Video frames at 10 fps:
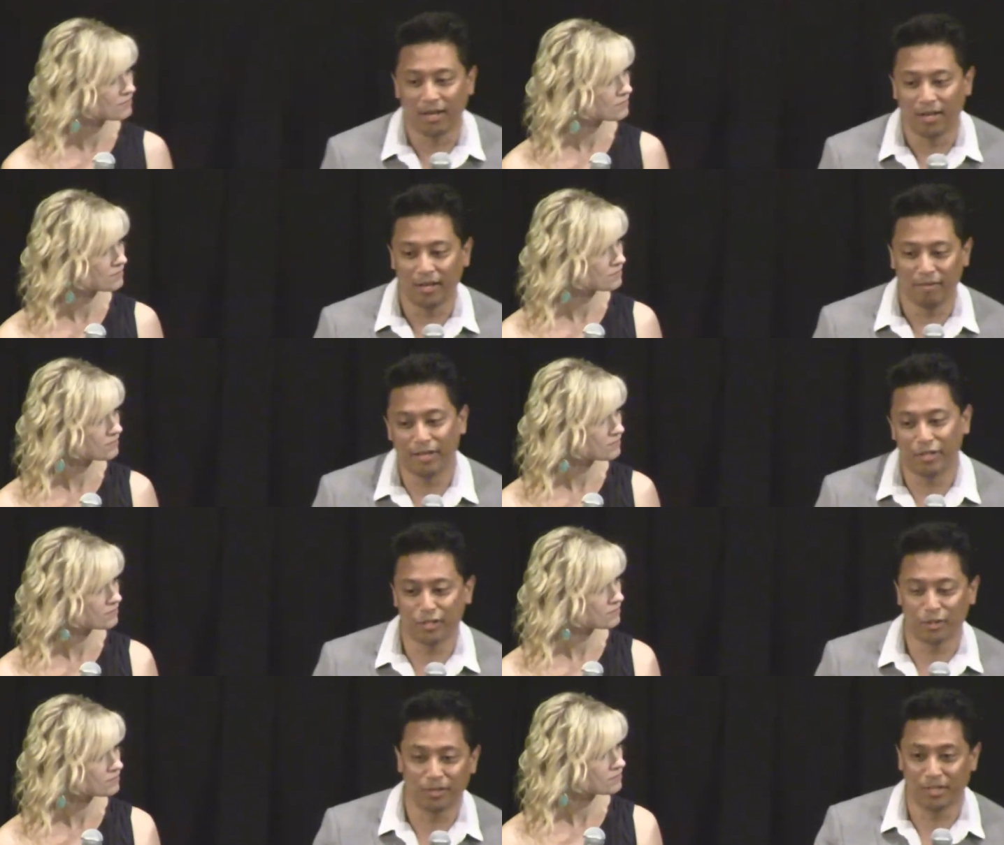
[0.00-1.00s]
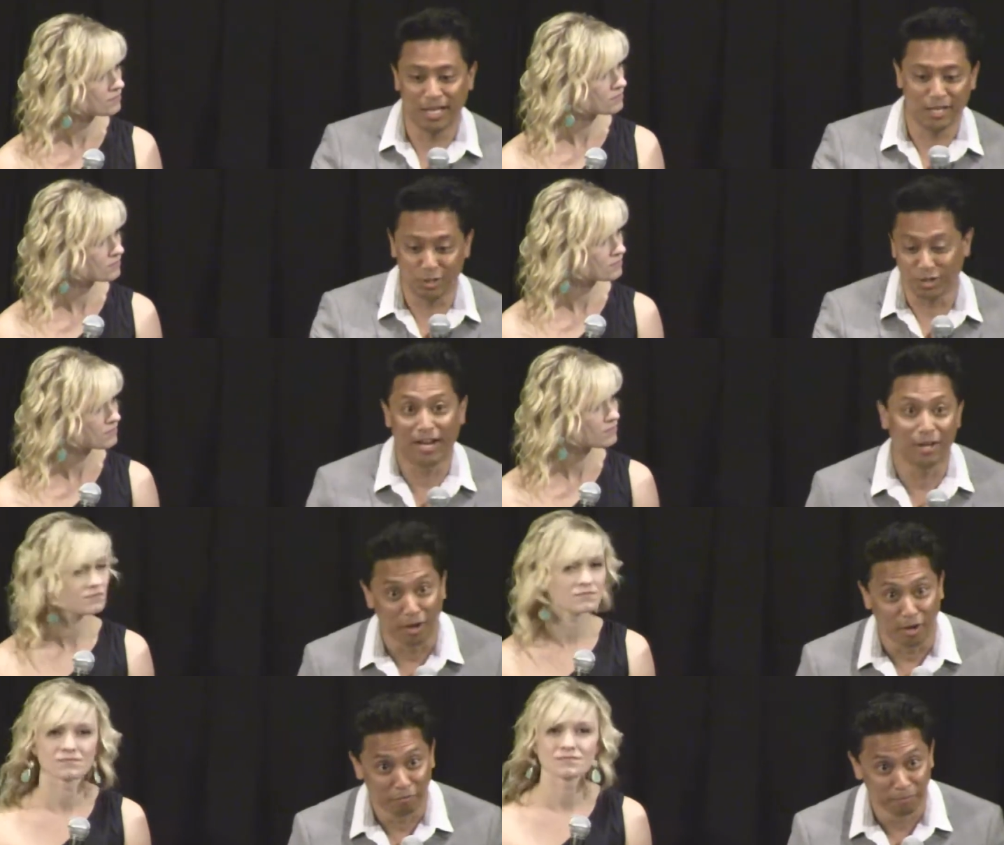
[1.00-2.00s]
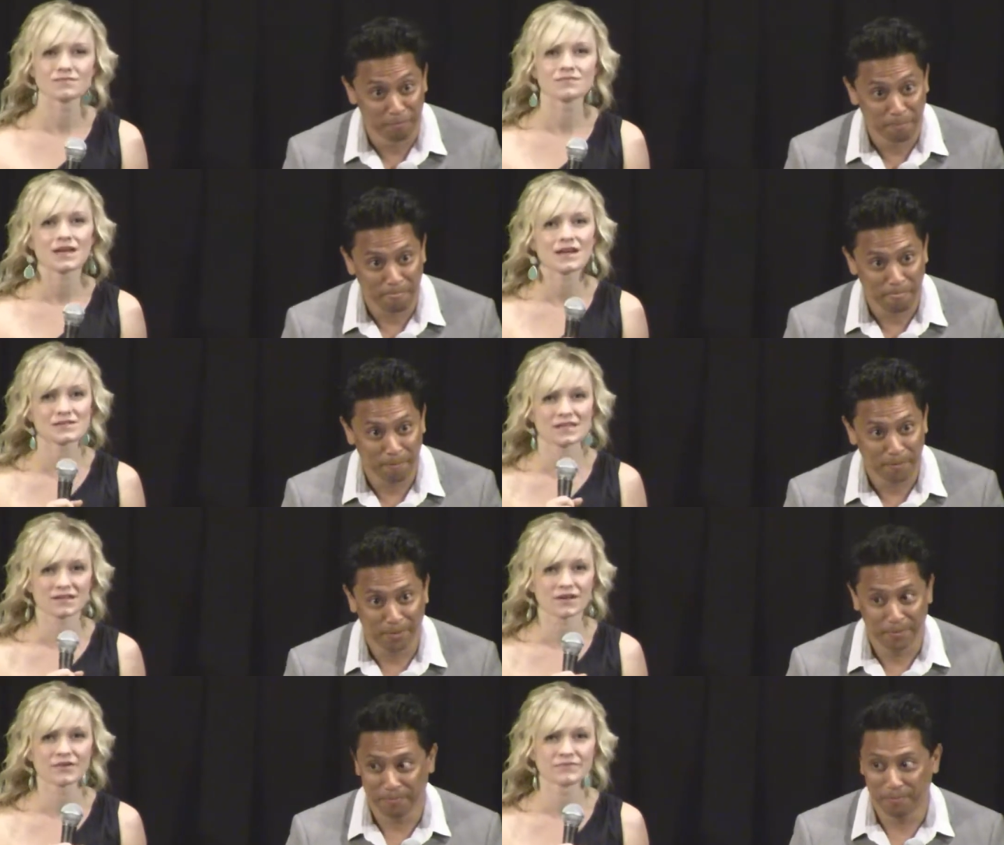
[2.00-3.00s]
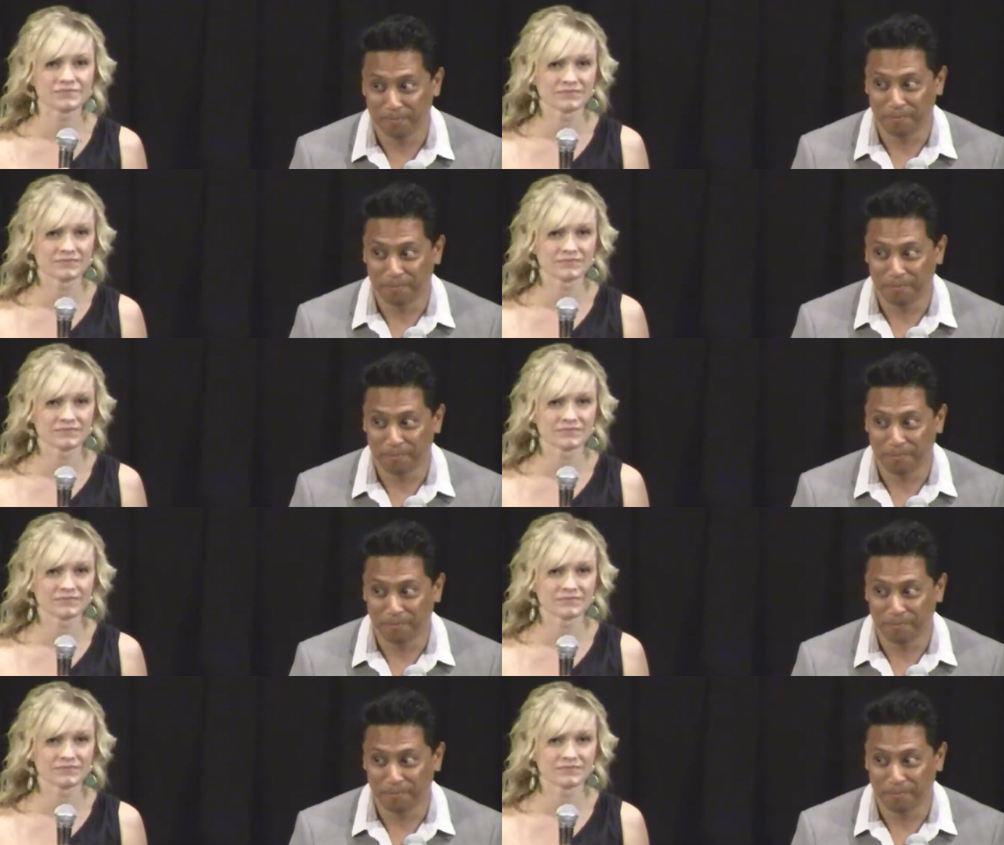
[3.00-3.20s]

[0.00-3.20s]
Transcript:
Speaker 1: uh, if I just took Katie's jacket off?"
Speaker 2: And I was like, "No."